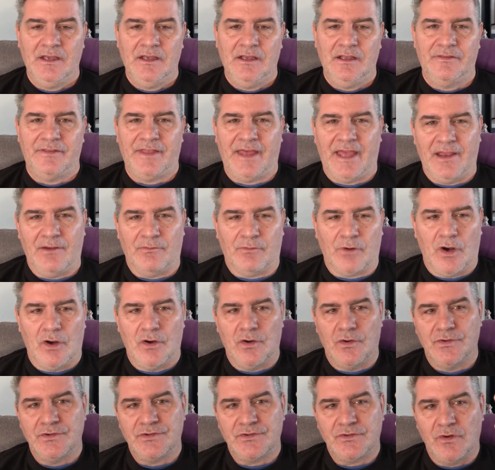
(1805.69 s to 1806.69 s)
They
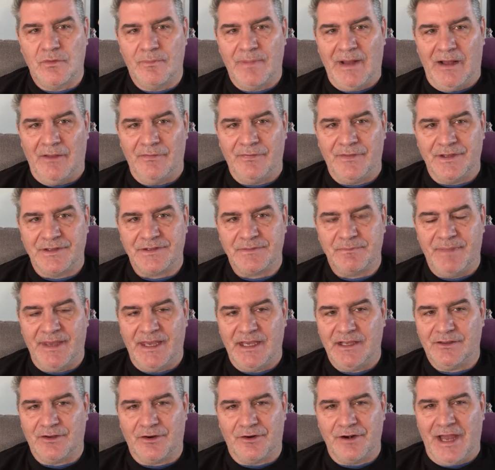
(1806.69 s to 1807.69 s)
rose to about this big.
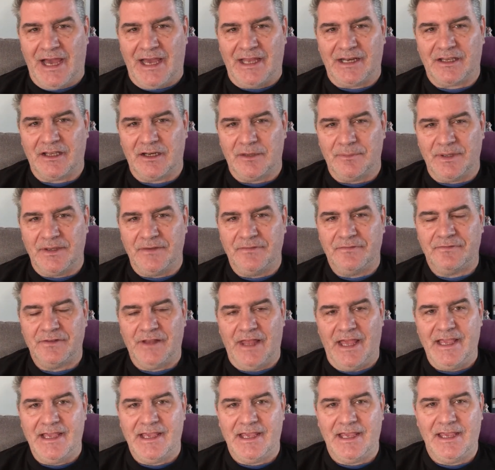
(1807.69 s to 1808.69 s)
They're not going to be
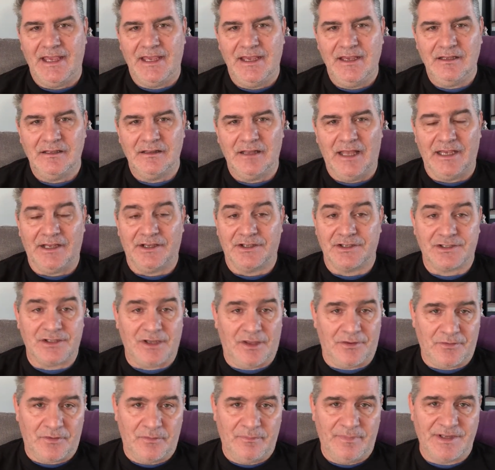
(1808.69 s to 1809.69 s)
flaky like a
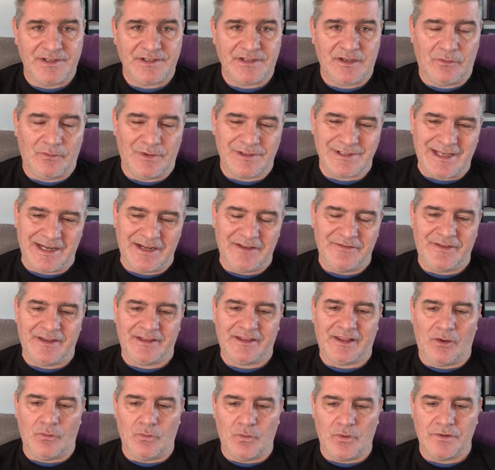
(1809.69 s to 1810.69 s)
Southern biscuit, which I didn't think
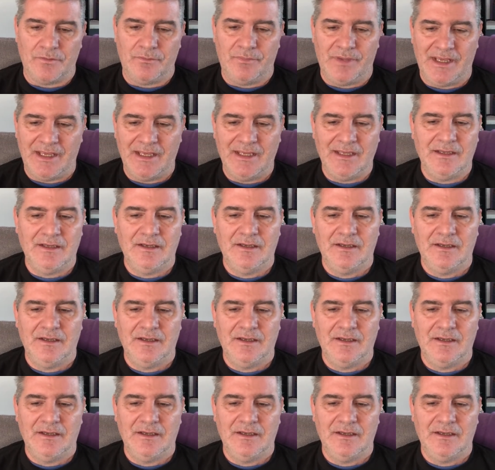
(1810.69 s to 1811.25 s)
they would be,